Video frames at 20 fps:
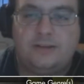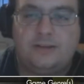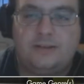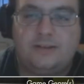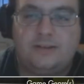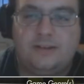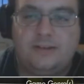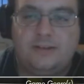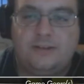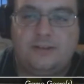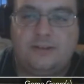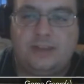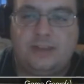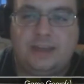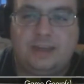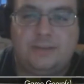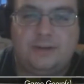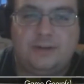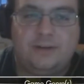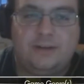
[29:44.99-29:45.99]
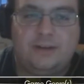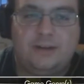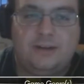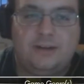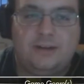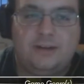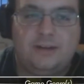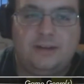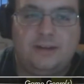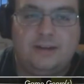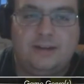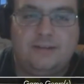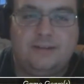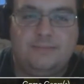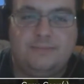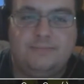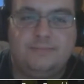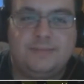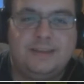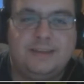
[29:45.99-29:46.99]
but it's not there because I didn't
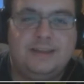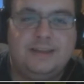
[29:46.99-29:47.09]
die.